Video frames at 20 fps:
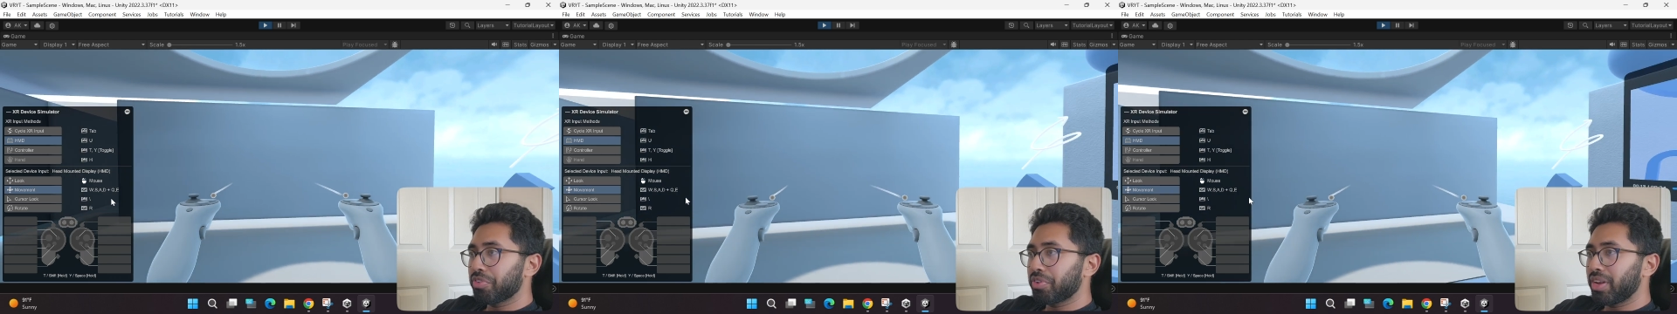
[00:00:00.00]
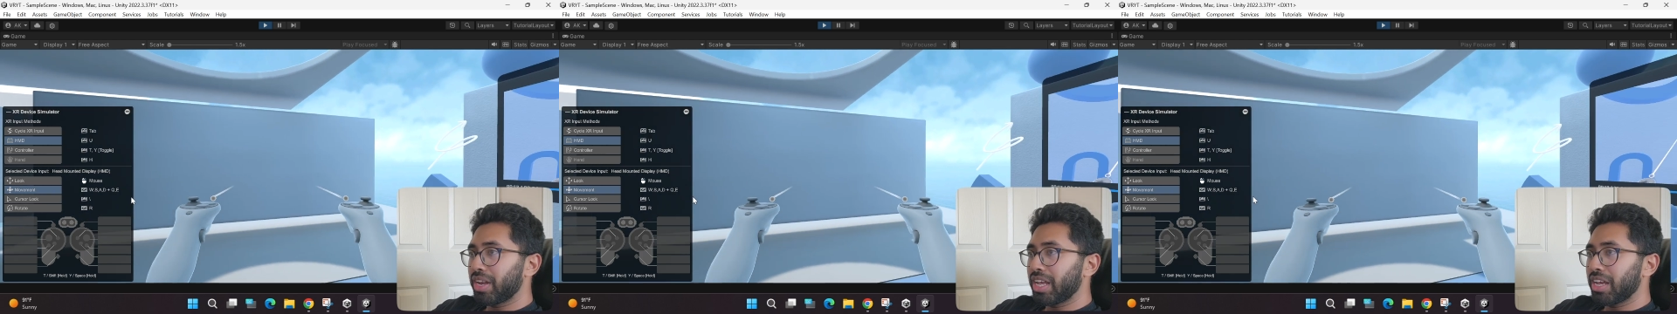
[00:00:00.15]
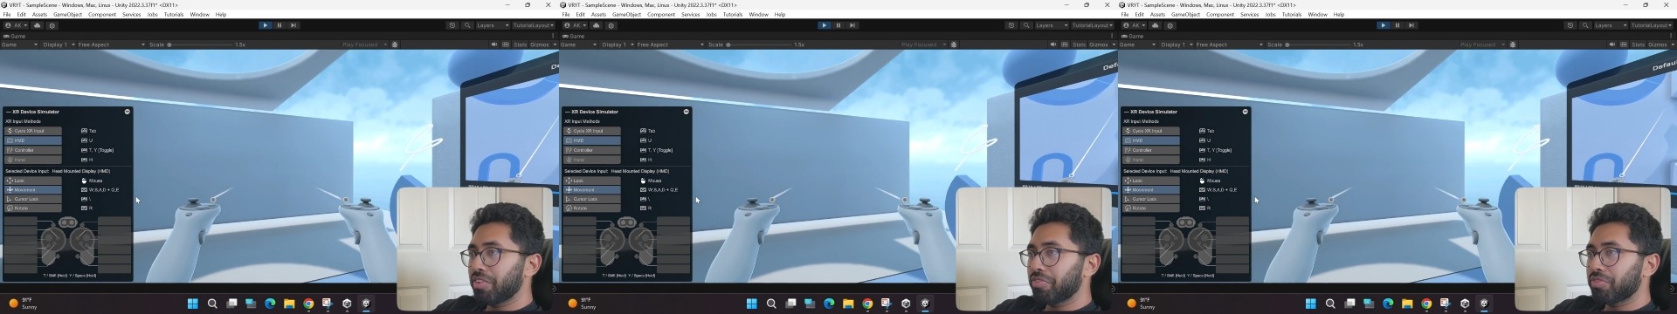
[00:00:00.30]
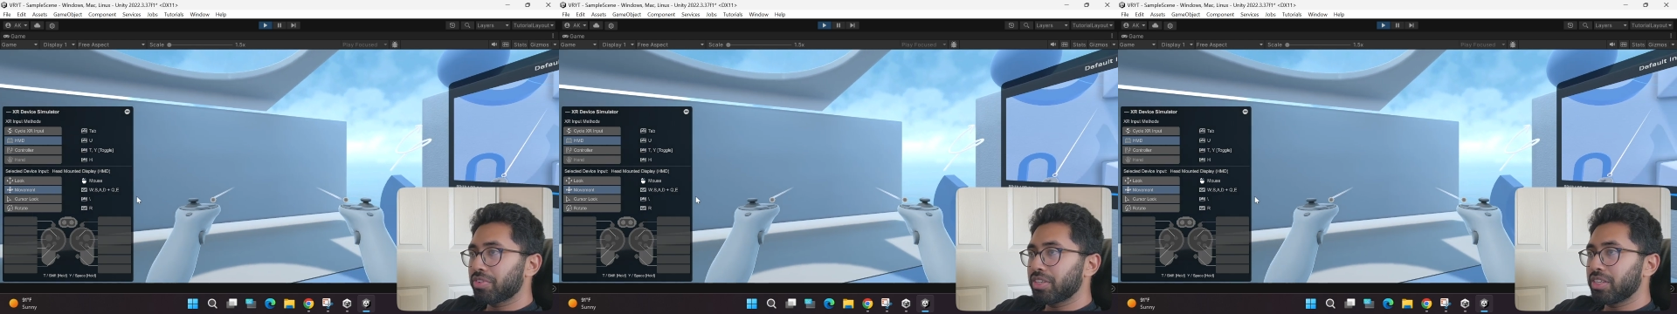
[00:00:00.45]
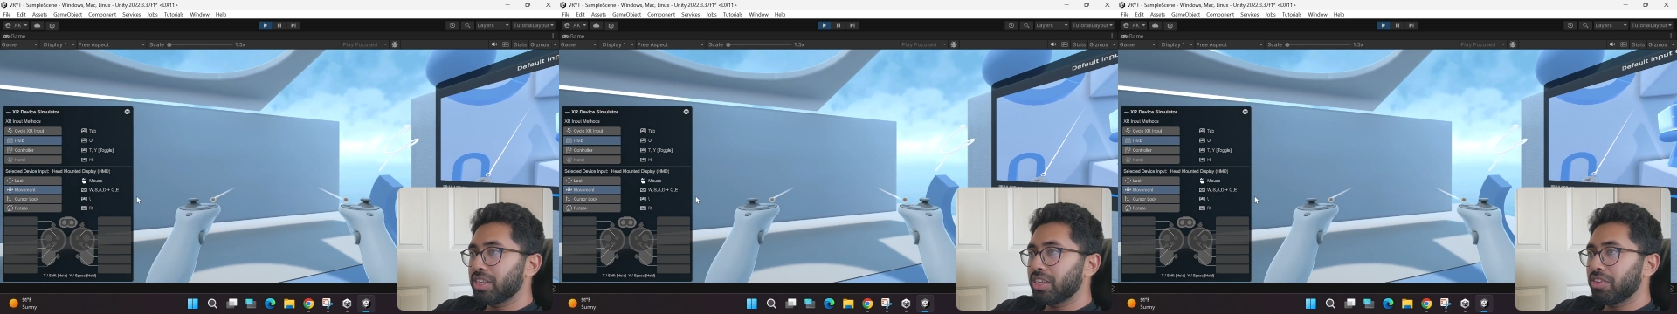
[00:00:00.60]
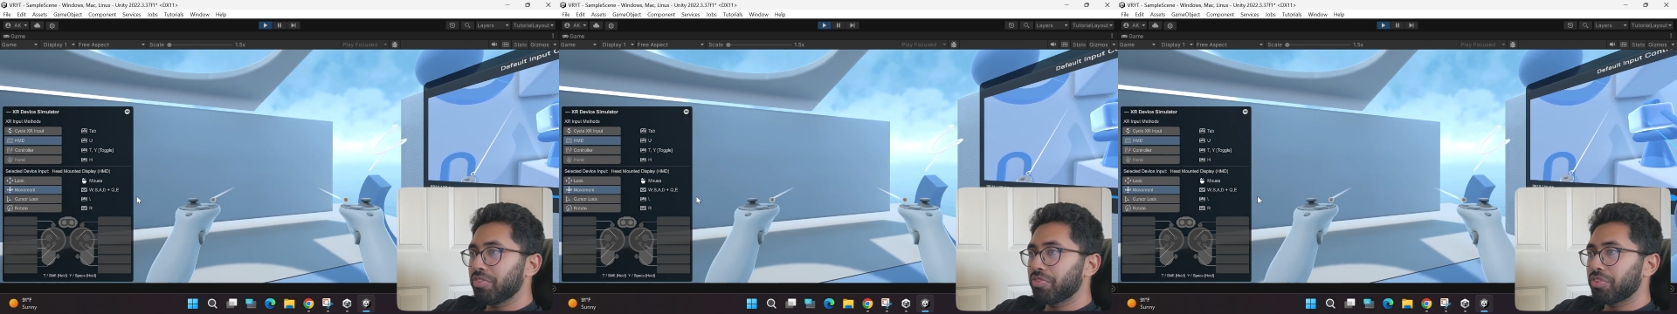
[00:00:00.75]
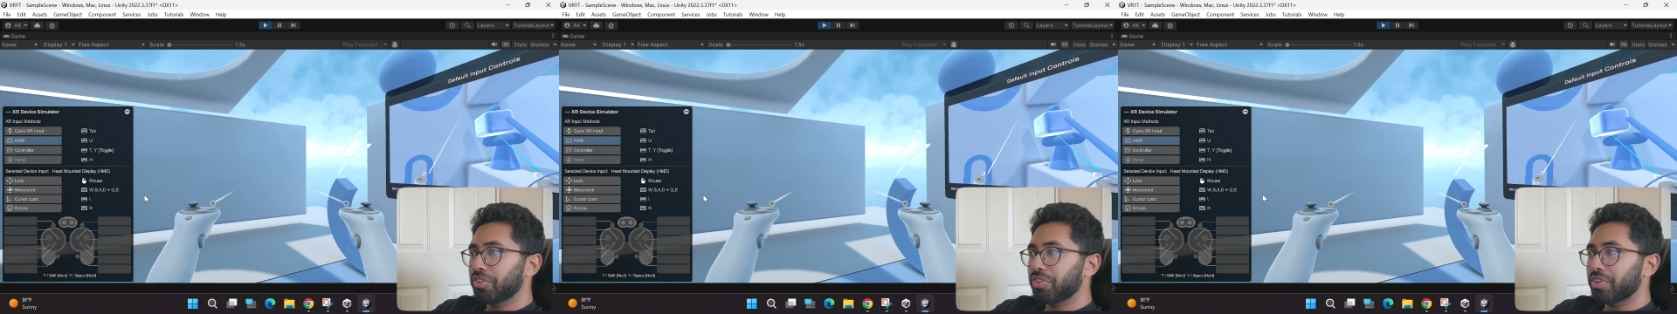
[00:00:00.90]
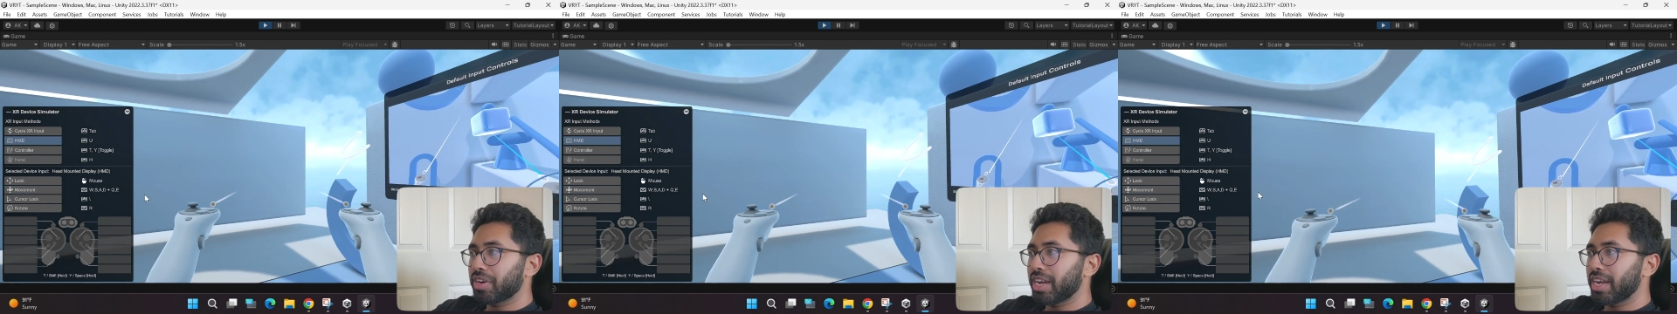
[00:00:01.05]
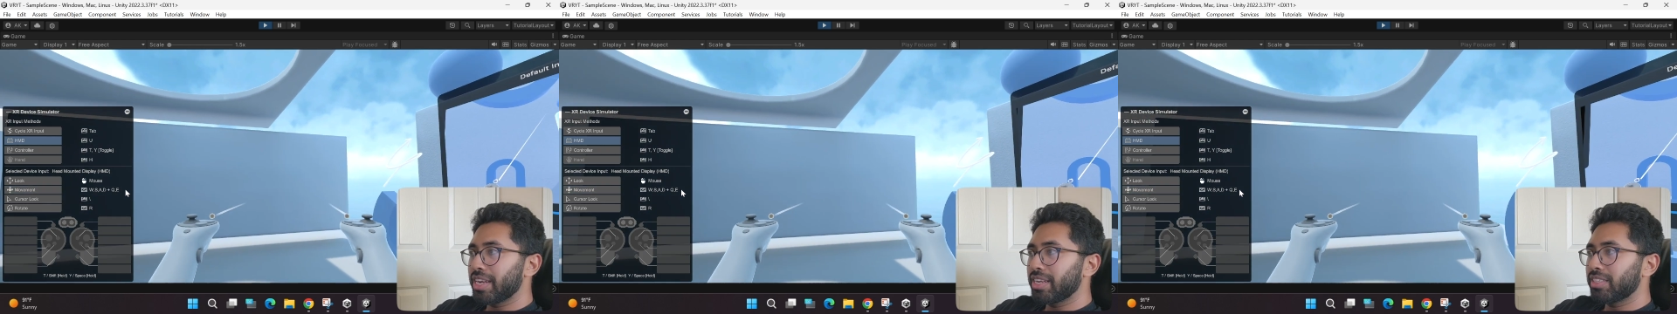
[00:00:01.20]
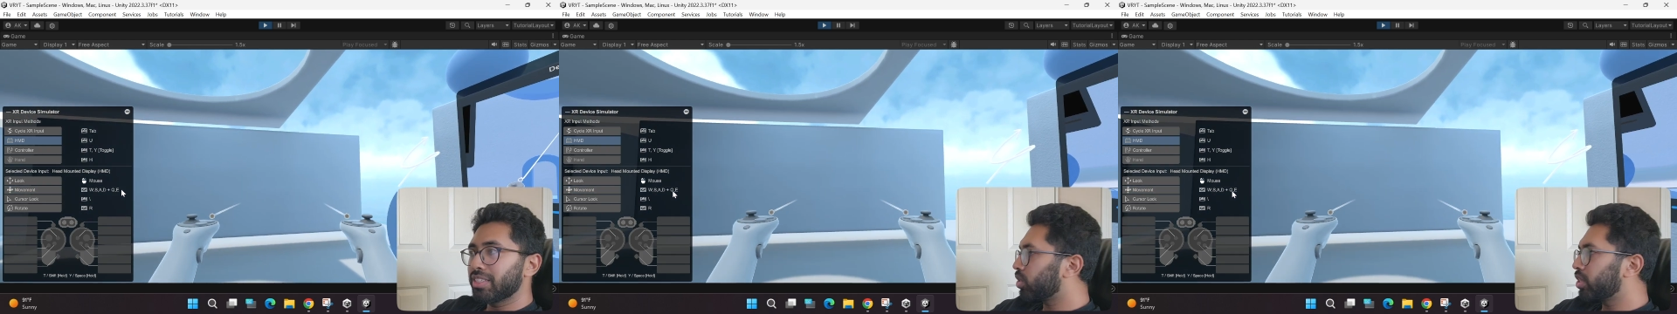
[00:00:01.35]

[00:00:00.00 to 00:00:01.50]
left, D for right,